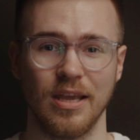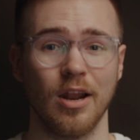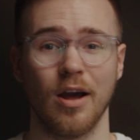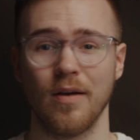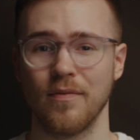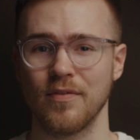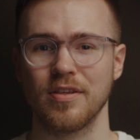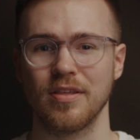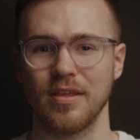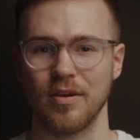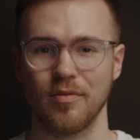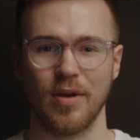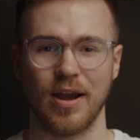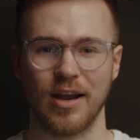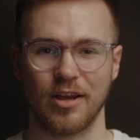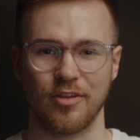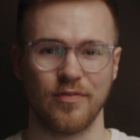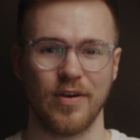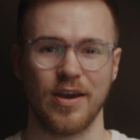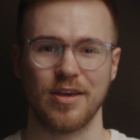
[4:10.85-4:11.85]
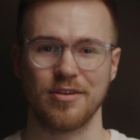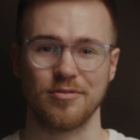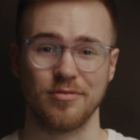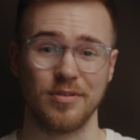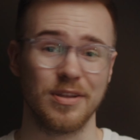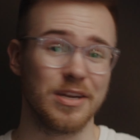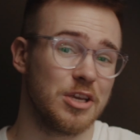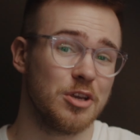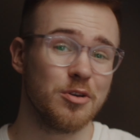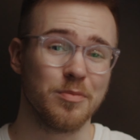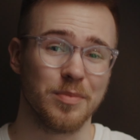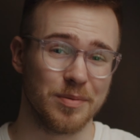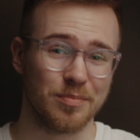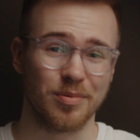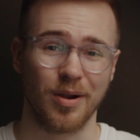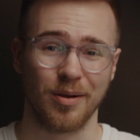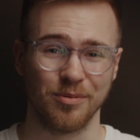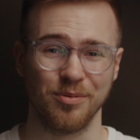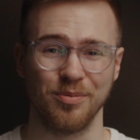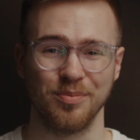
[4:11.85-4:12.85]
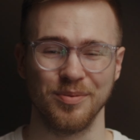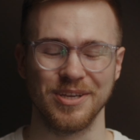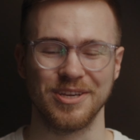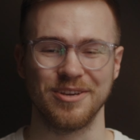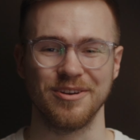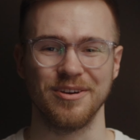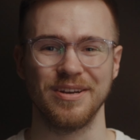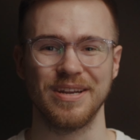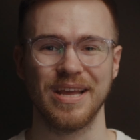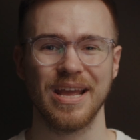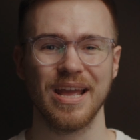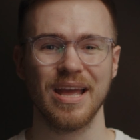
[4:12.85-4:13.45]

It obviously racks faster than a human probably could,